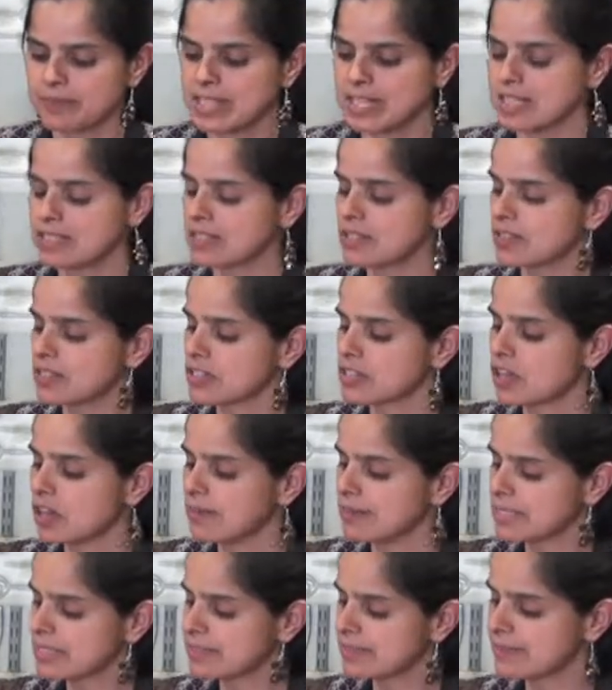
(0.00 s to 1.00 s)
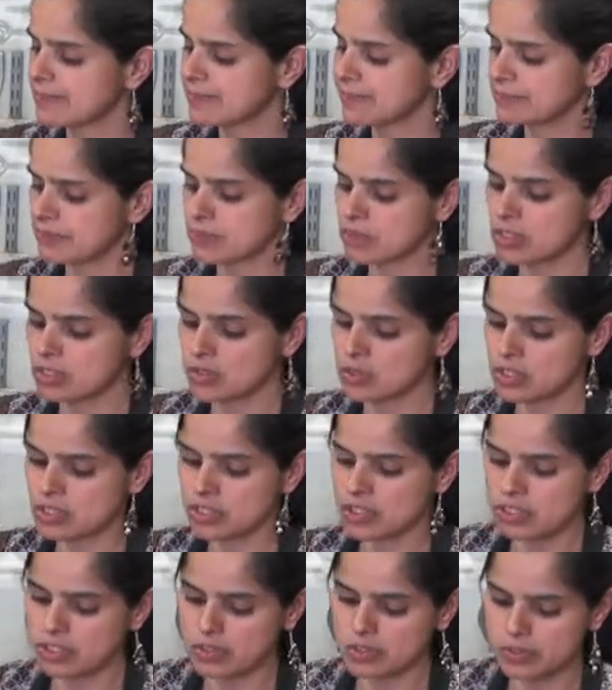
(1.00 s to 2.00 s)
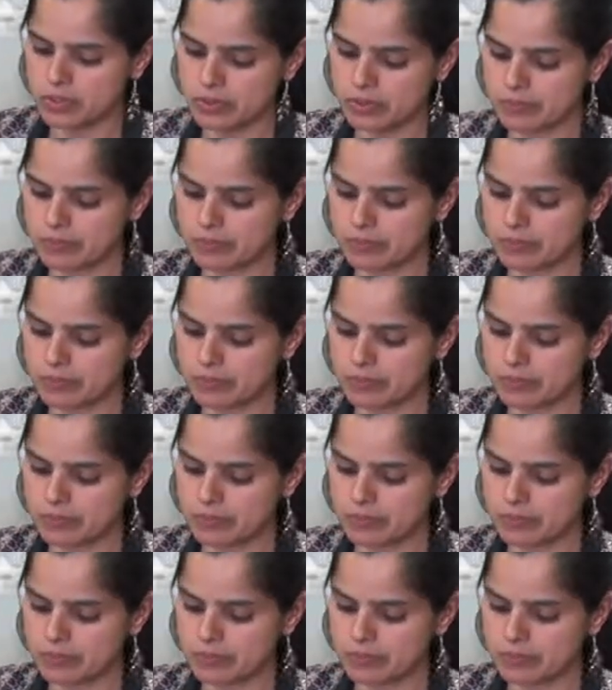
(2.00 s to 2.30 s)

as there is almonds. So 2,